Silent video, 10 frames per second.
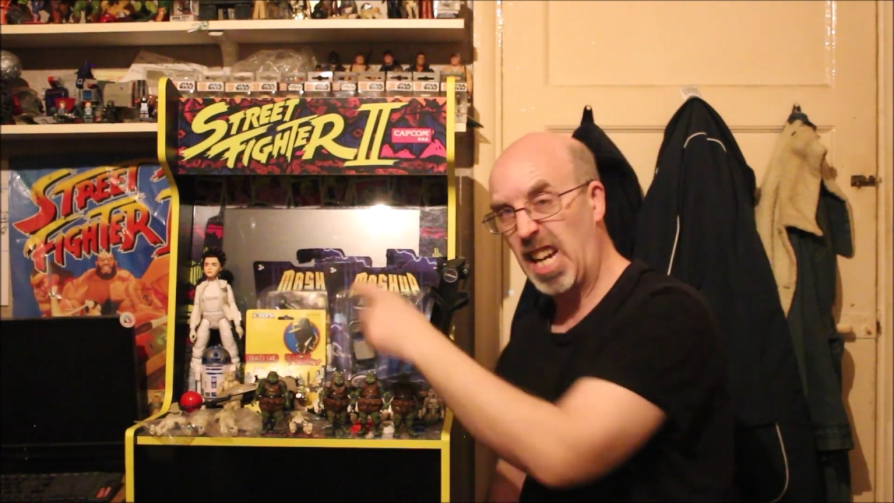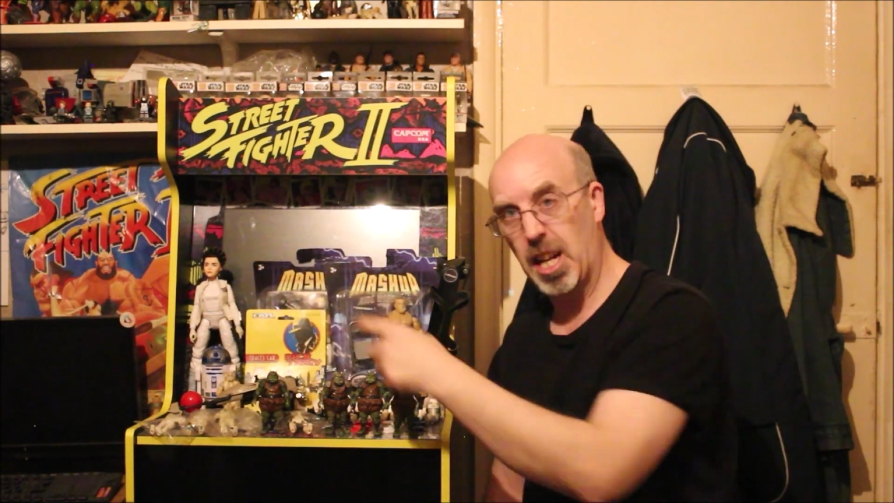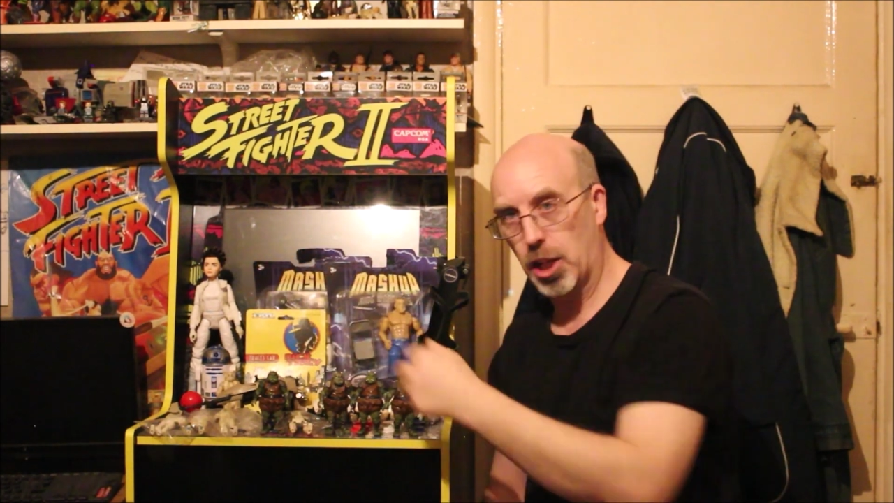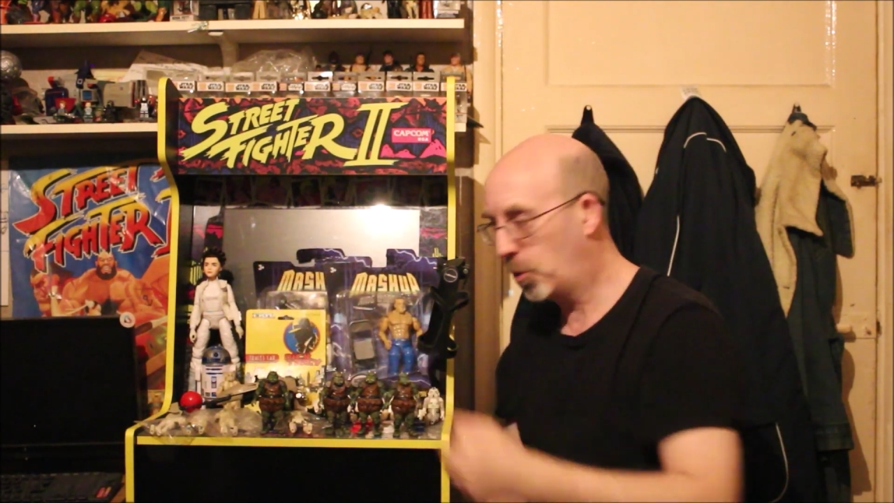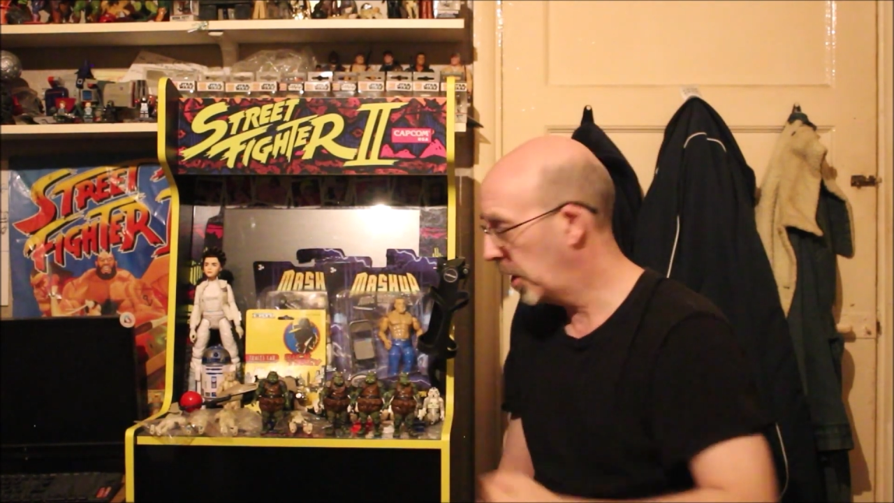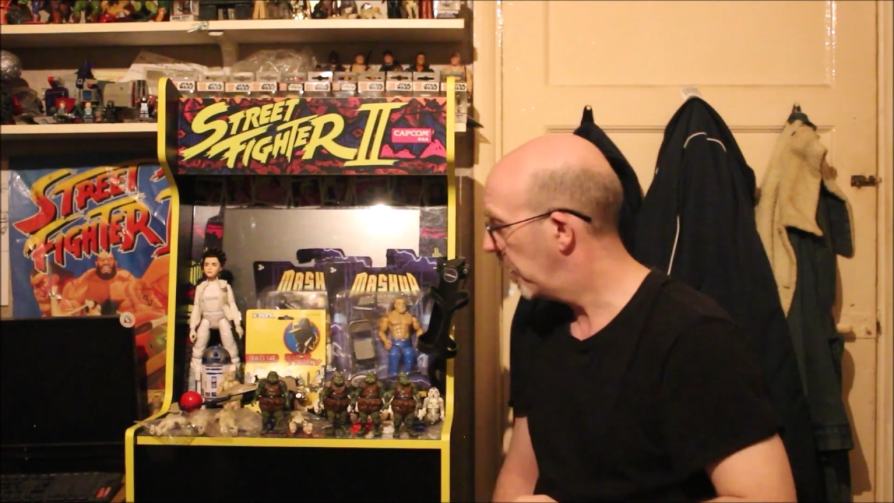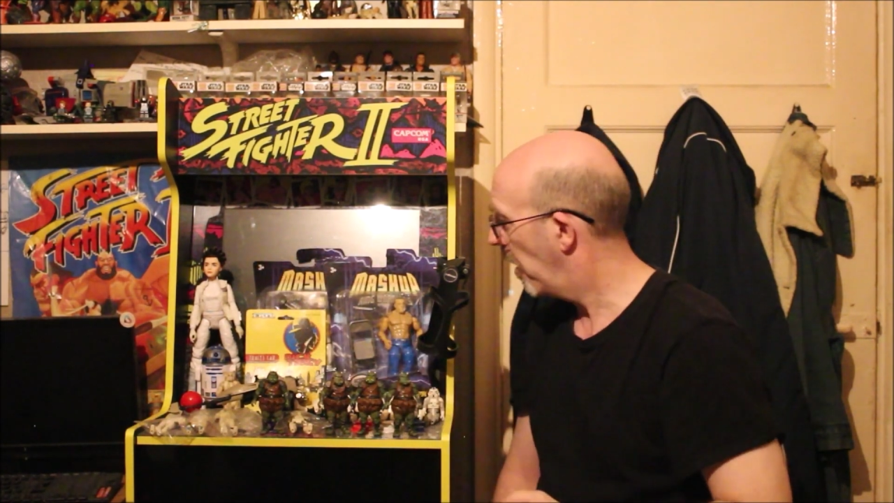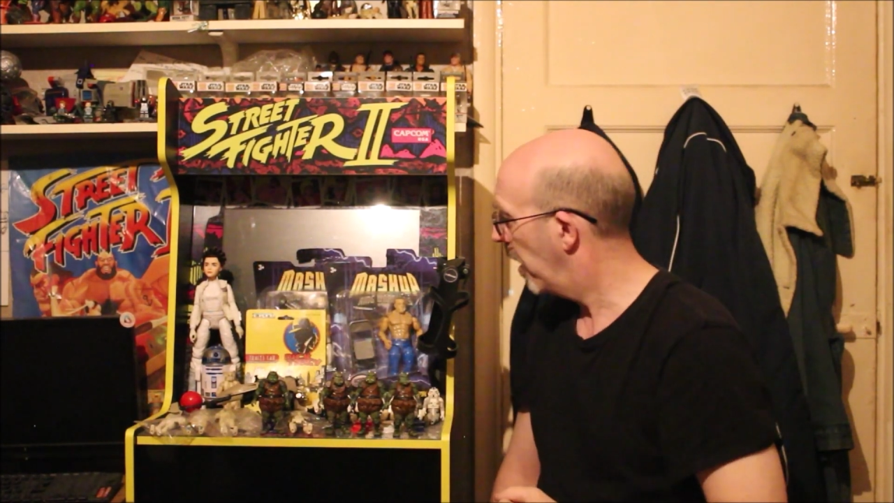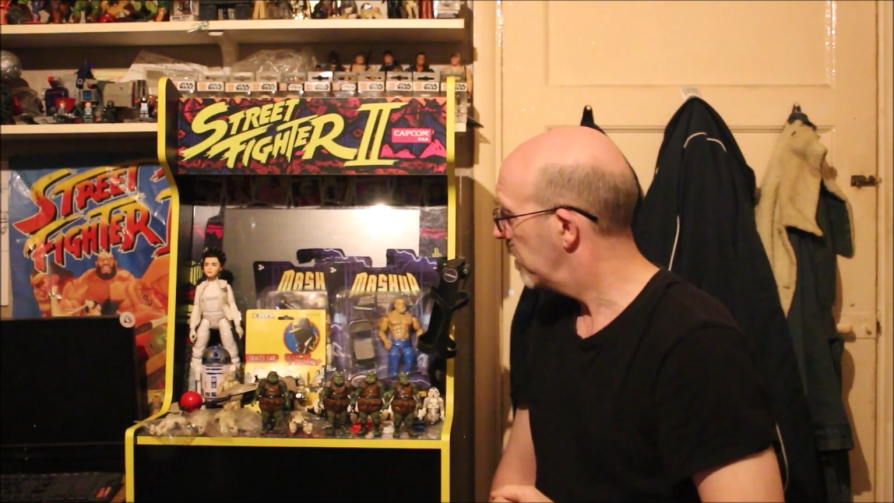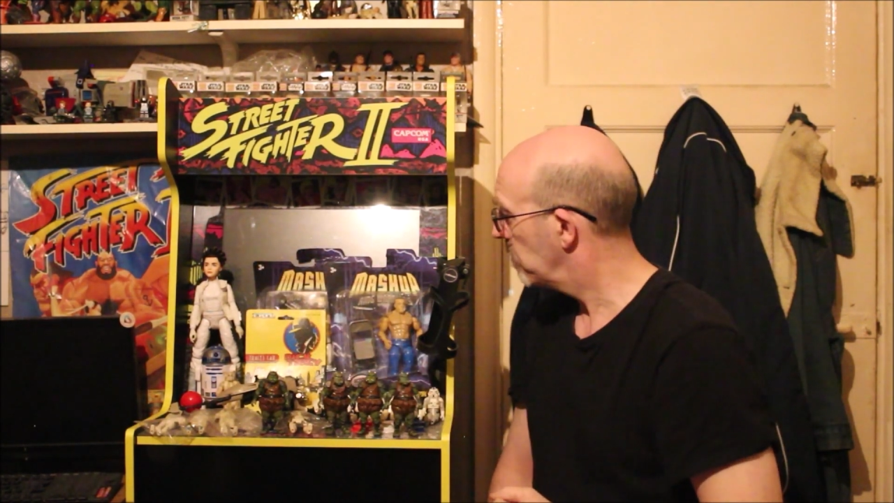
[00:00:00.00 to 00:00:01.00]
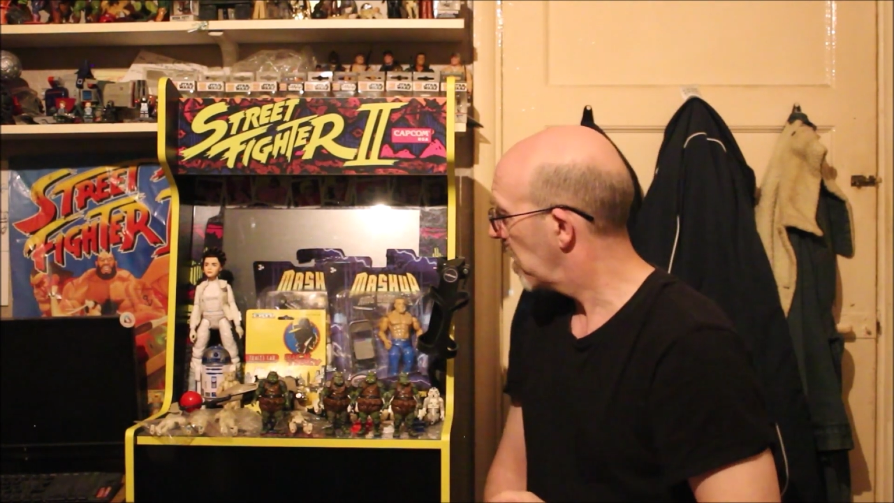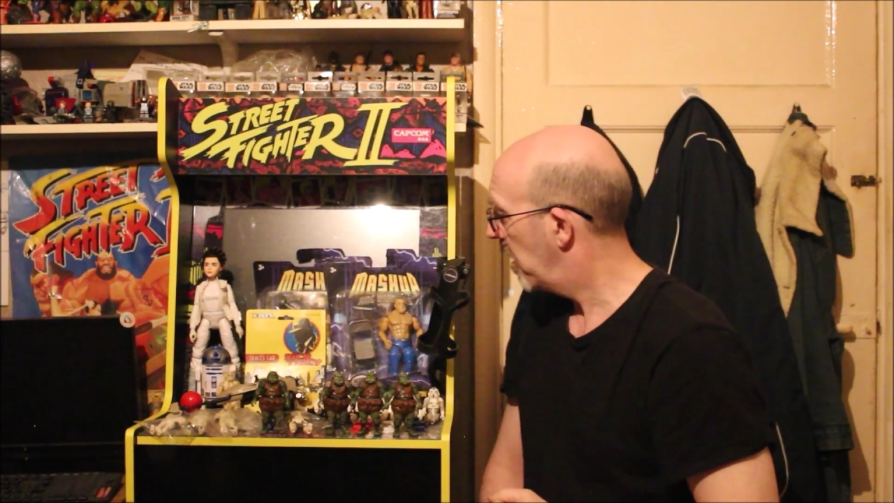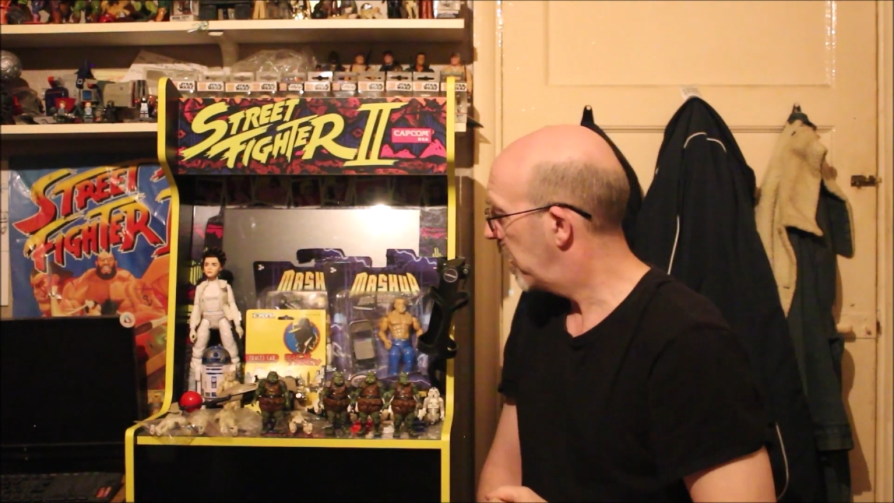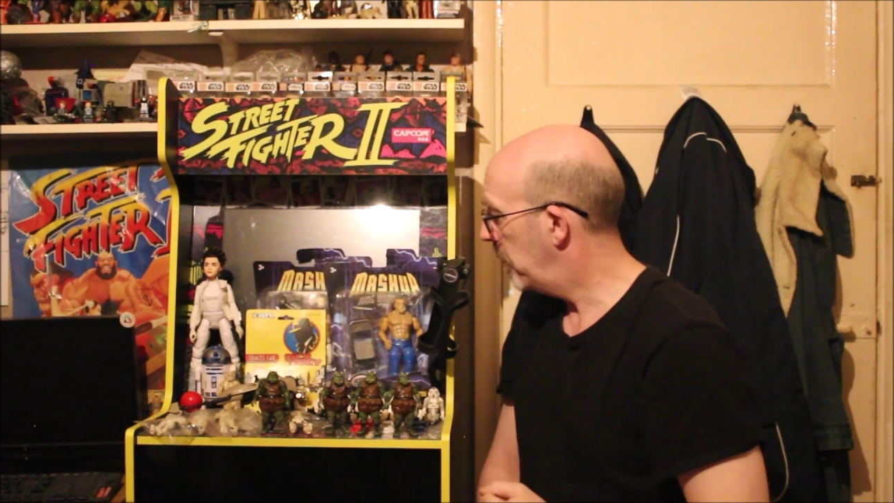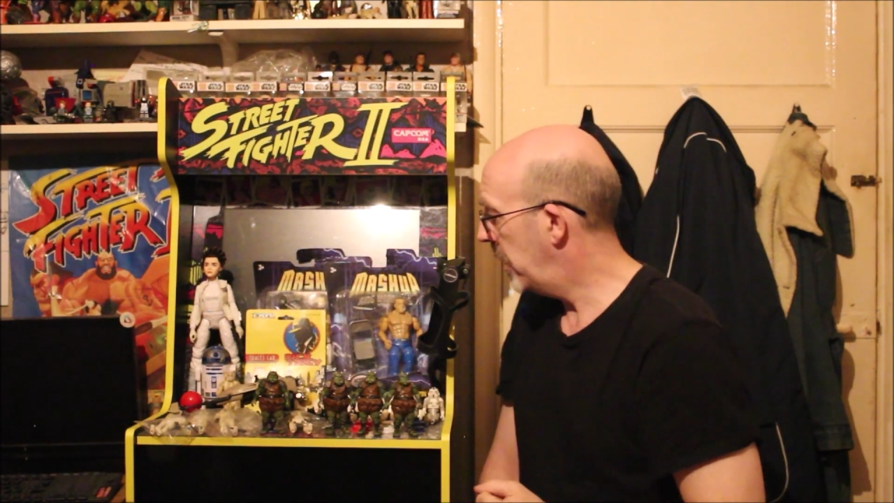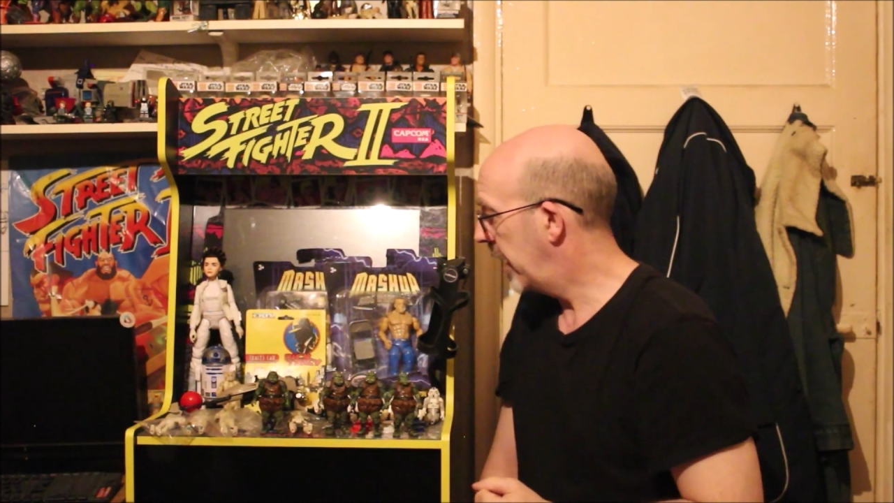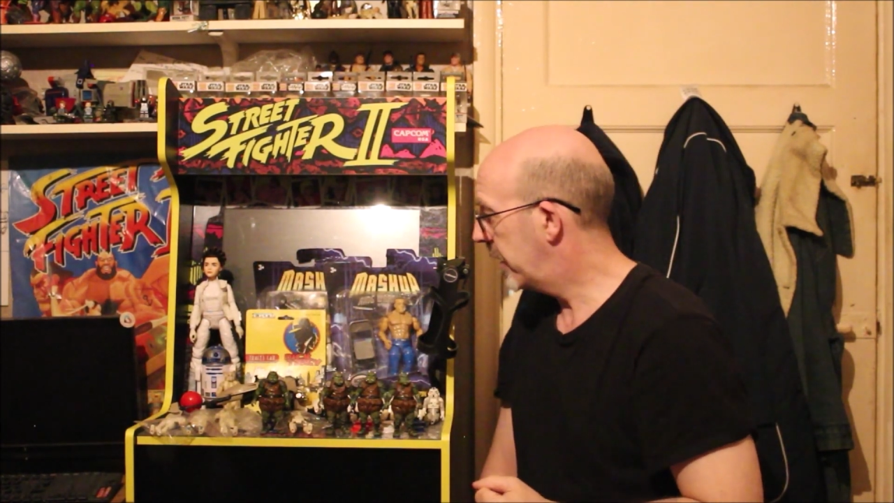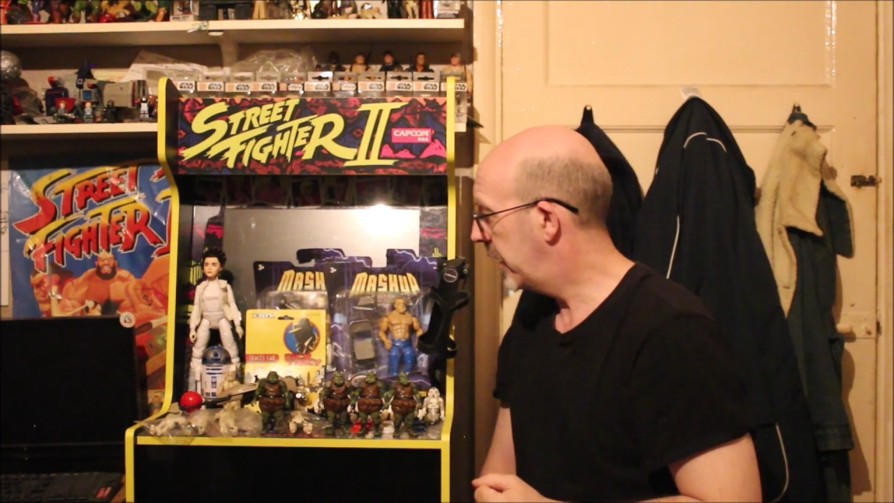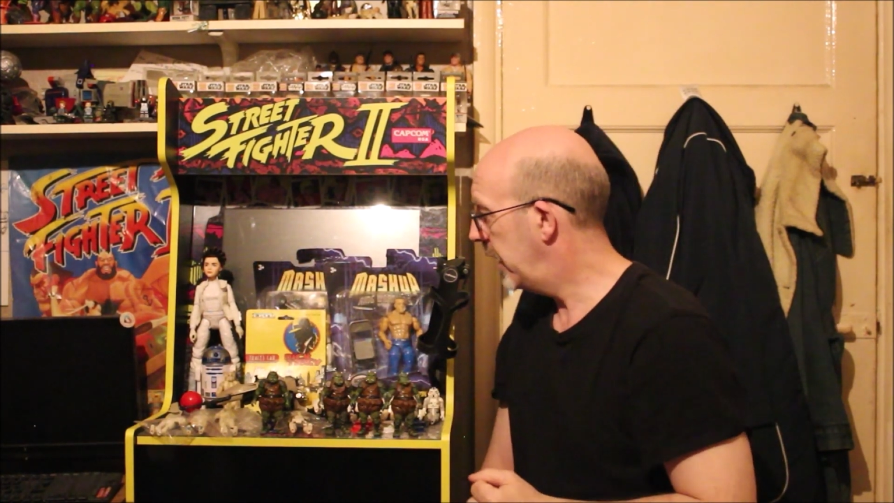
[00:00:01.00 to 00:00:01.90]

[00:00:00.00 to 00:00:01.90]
couple of quid. Then we had